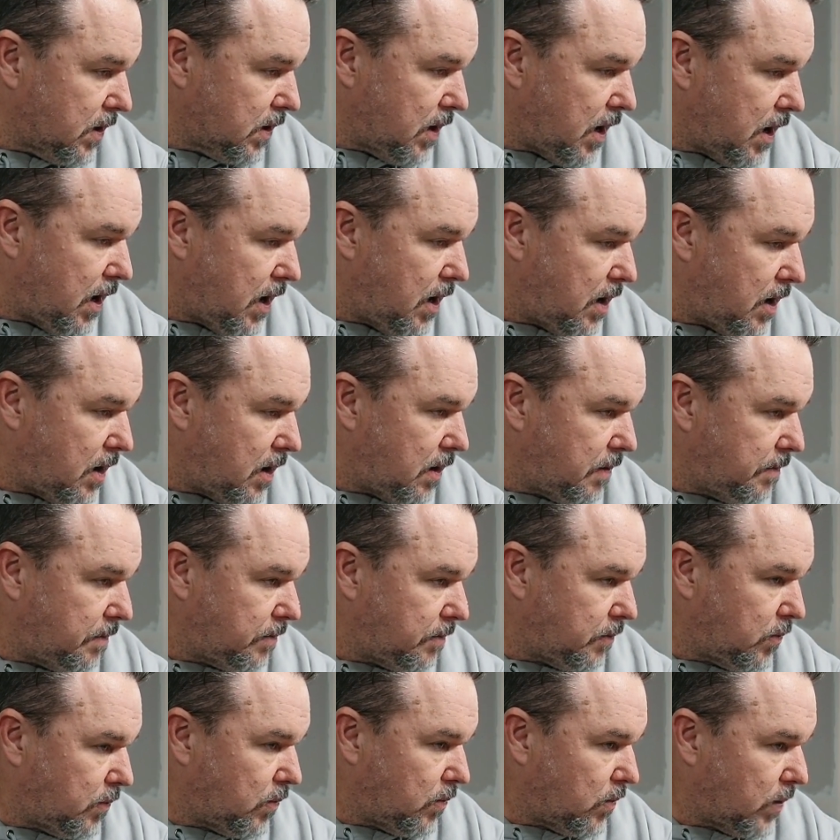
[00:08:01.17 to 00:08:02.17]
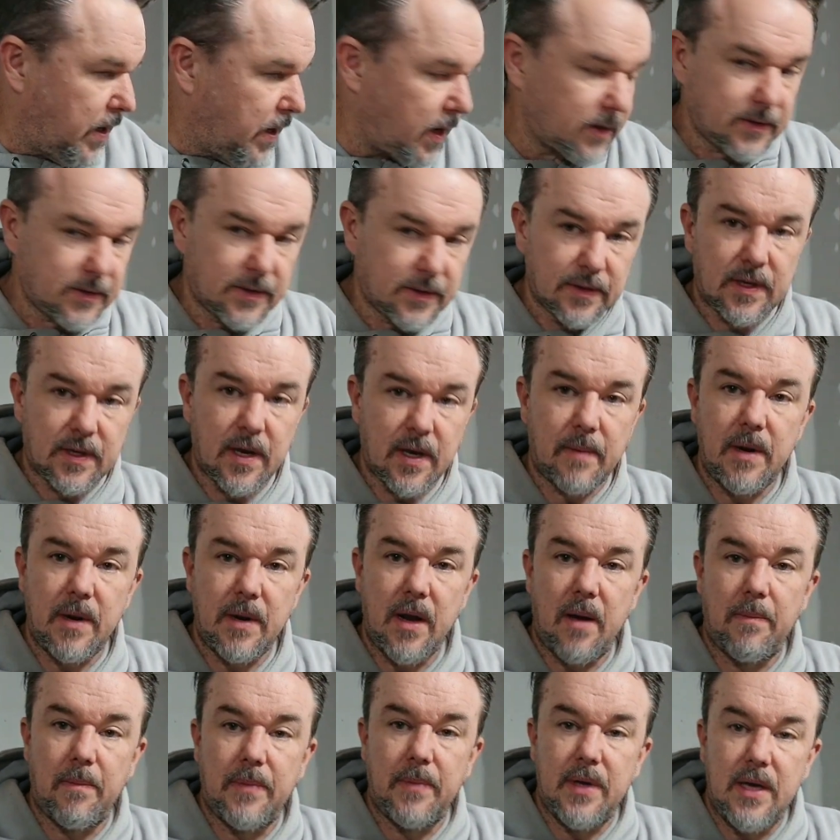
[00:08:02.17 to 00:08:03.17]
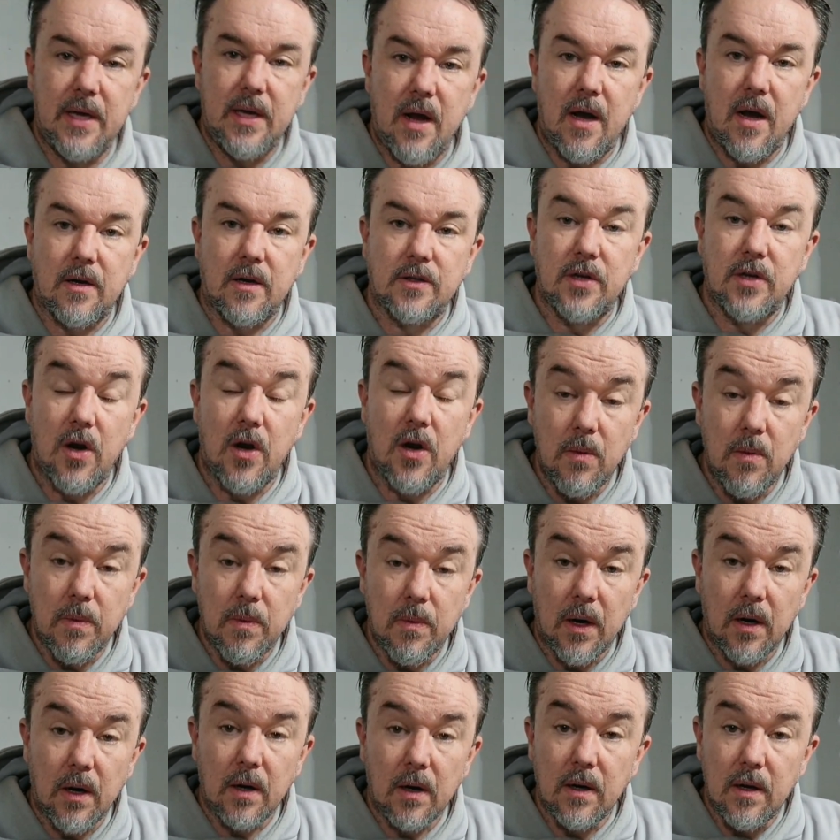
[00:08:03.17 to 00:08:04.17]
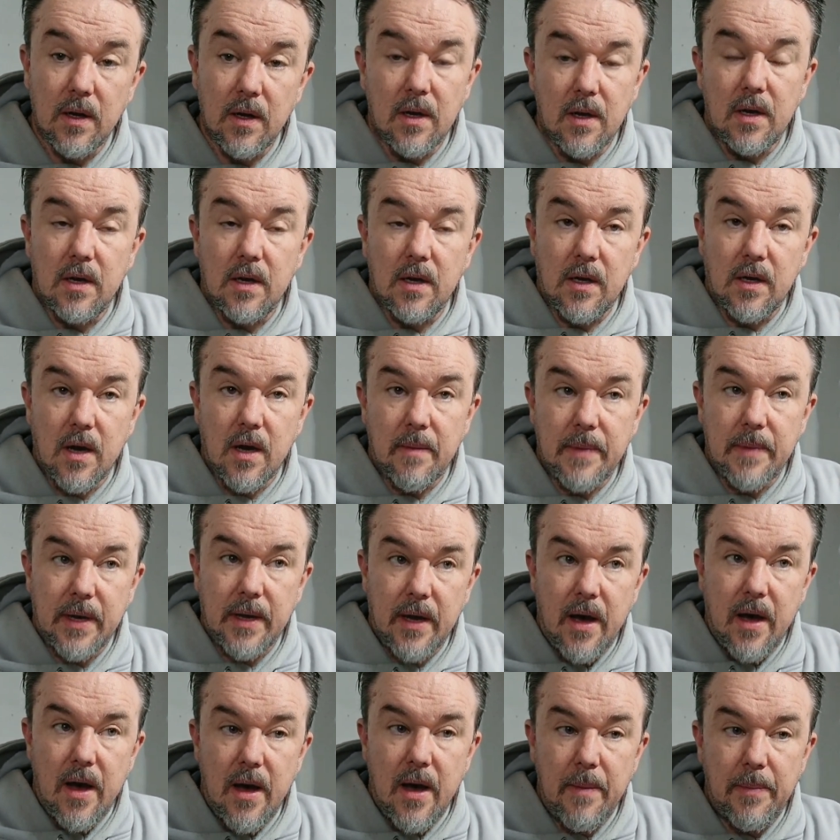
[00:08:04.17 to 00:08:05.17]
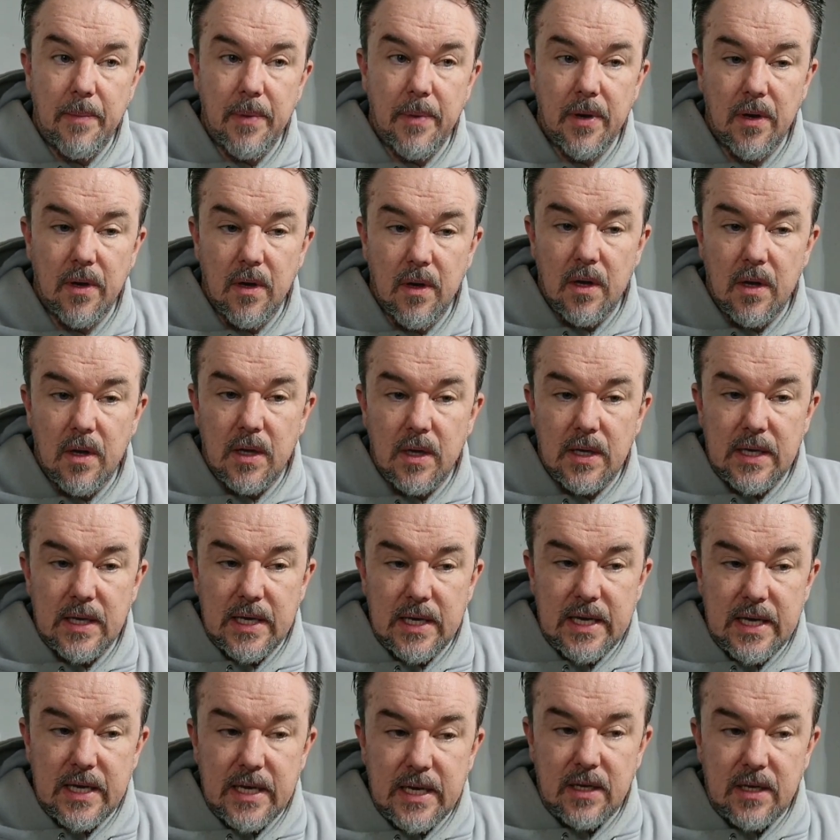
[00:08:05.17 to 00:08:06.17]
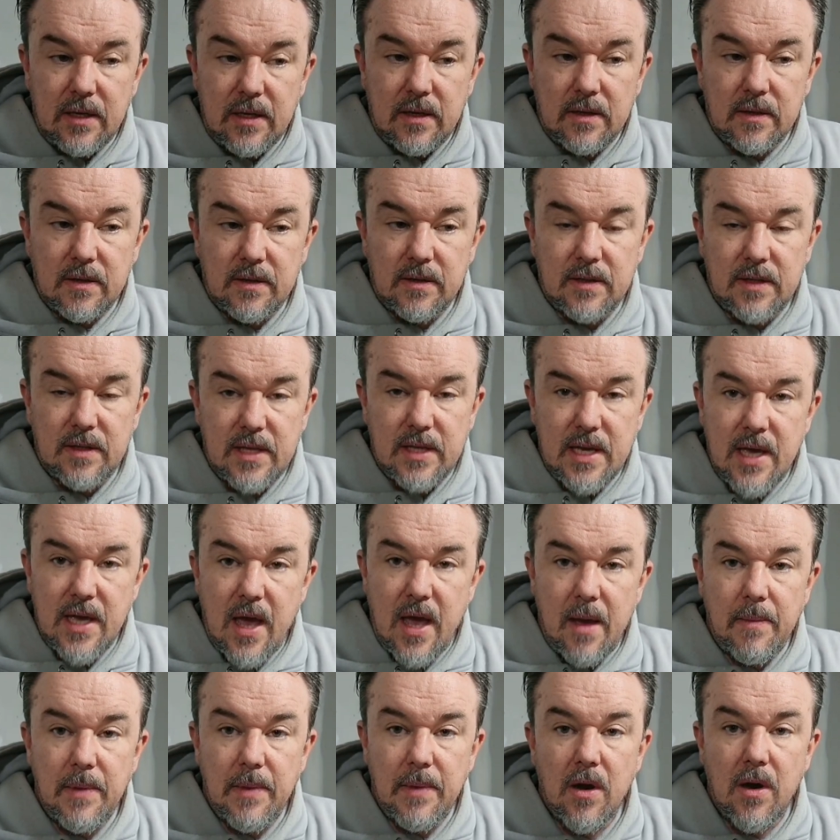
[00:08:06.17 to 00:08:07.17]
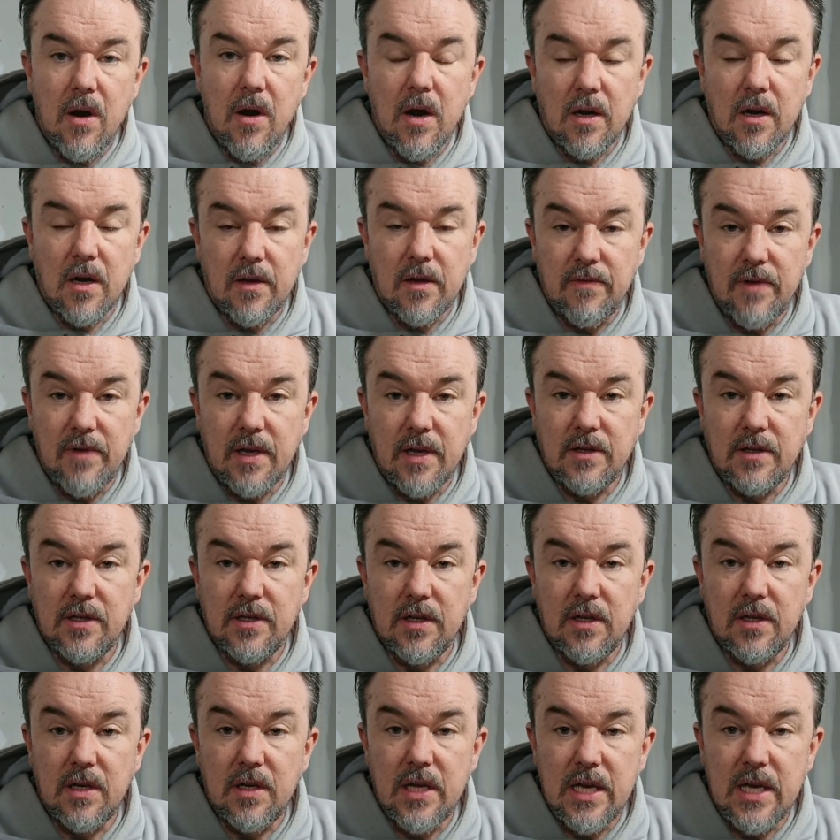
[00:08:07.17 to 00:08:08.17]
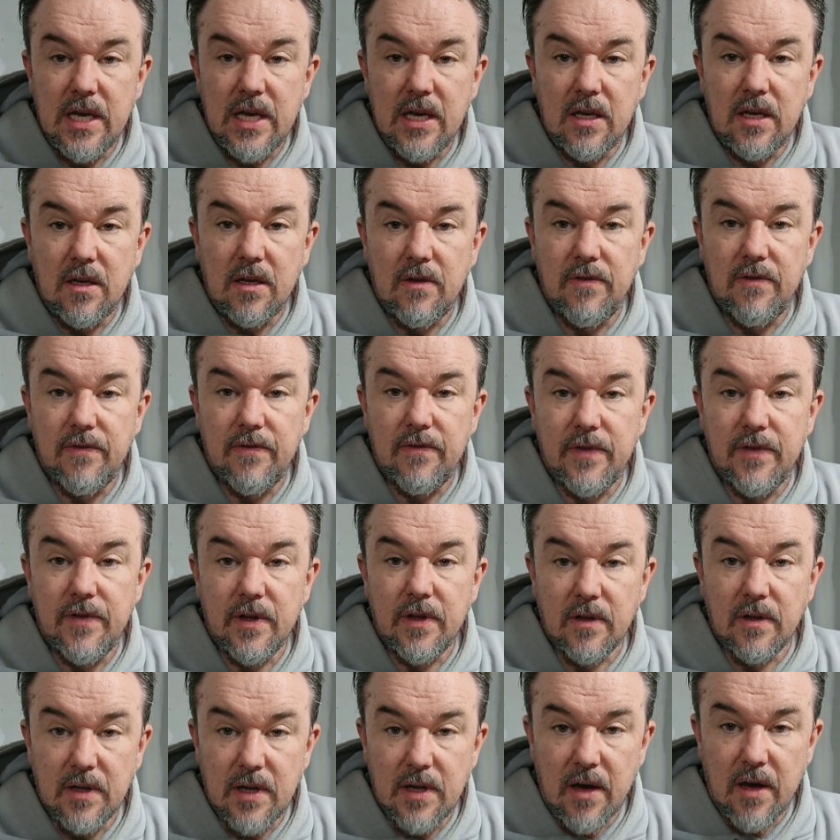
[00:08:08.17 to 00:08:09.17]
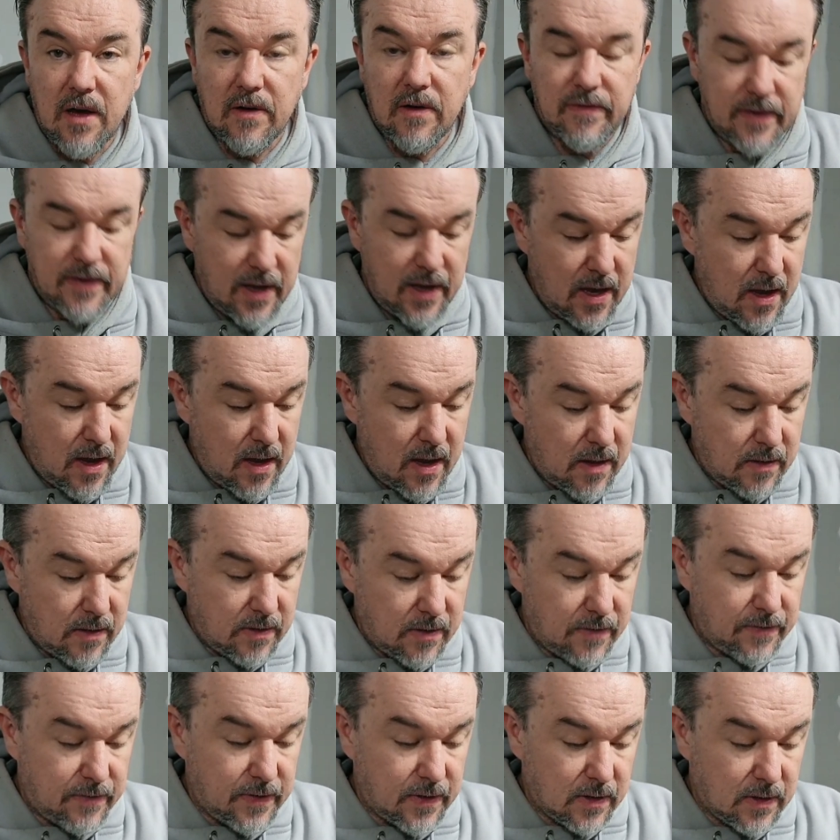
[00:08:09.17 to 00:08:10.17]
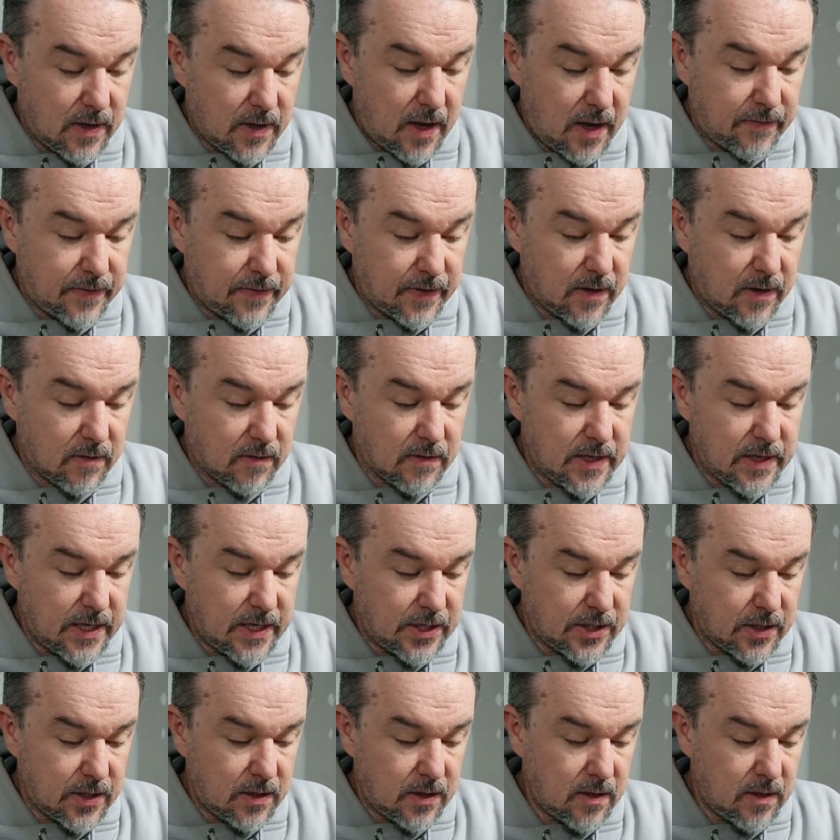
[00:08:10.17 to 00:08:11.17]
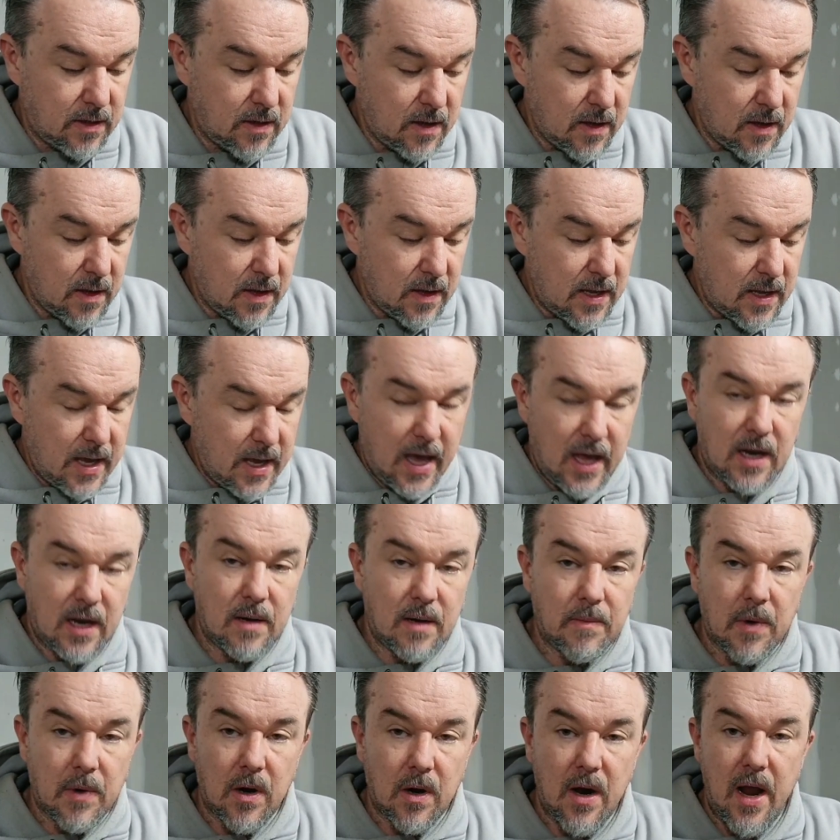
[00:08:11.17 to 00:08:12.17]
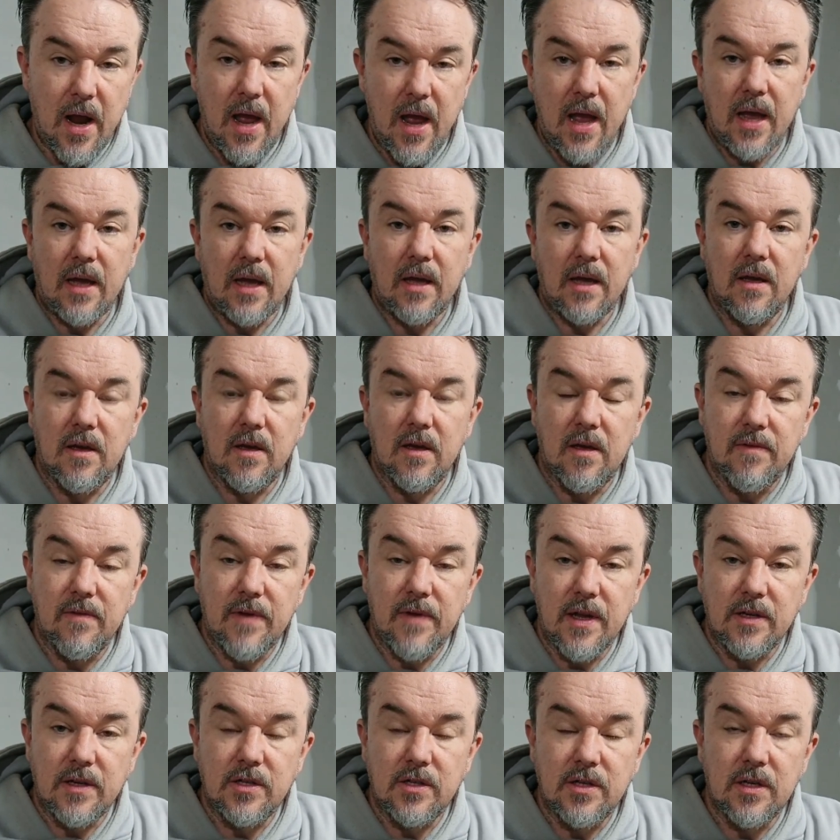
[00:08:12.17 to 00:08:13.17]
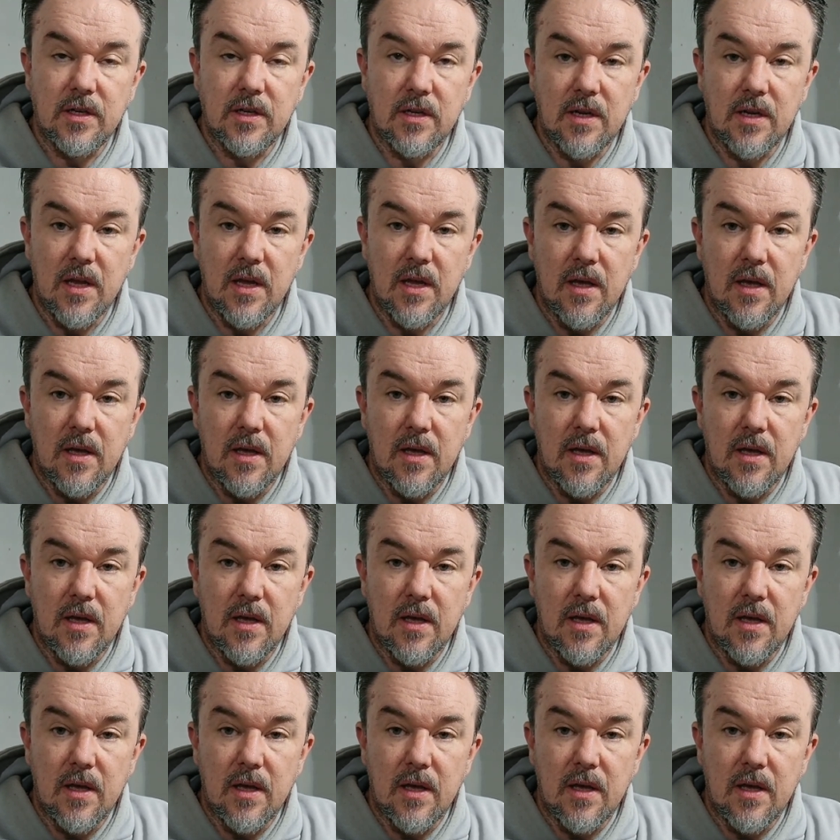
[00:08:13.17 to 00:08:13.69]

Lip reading: what else is coming up? In October, coming up is the MER convention in Philadelphia. The Philadelphia region NMRA convention